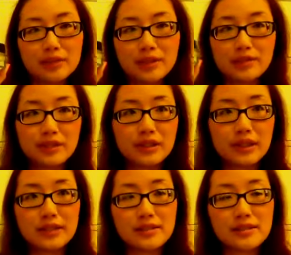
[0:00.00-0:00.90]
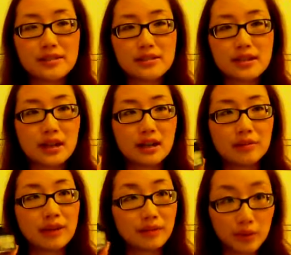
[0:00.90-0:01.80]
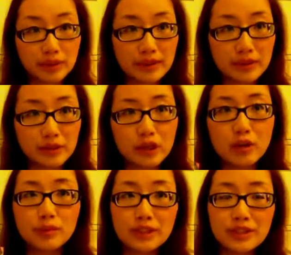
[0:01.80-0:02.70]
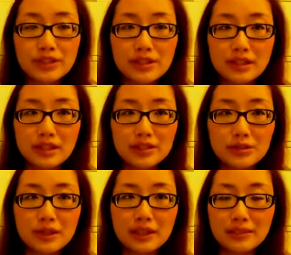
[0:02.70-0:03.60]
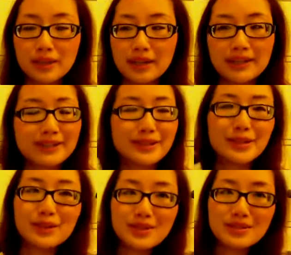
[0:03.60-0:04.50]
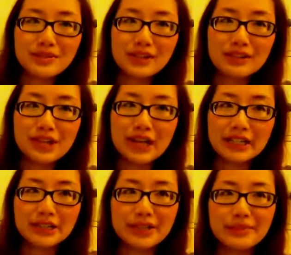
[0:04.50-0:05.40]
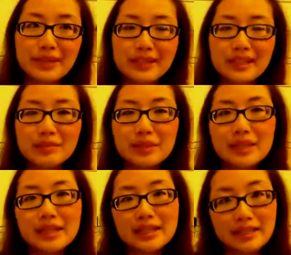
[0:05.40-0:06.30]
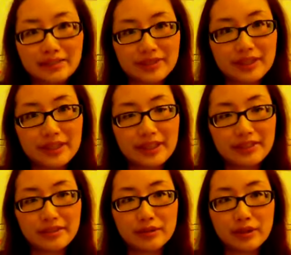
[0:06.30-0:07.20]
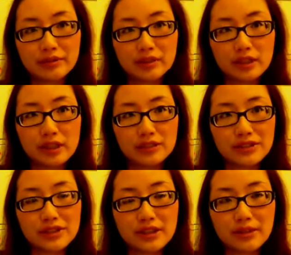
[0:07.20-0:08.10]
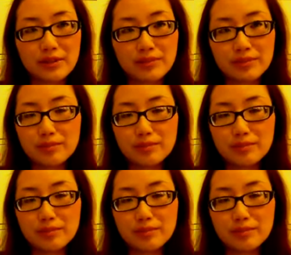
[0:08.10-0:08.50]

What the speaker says: If you guys have oily or combination skin as well like mine, and you're always afraid of trying cream makeup, definitely give the Revlon Colorstay with